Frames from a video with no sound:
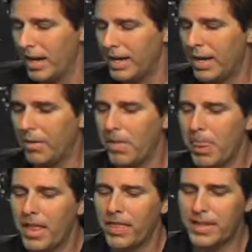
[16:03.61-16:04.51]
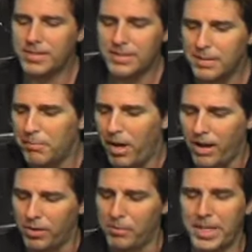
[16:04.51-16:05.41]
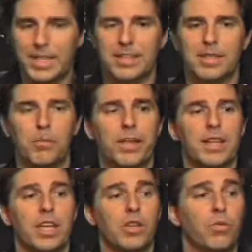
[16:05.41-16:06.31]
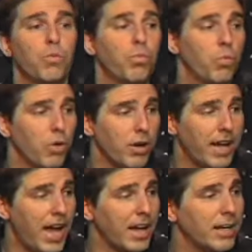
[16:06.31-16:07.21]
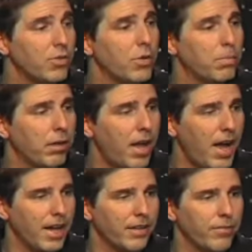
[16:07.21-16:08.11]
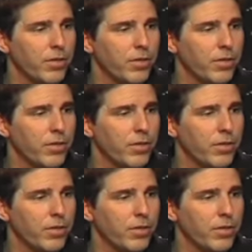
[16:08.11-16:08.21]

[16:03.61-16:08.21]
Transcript: Now, this is a model, meaning it's something that you work at and you apply.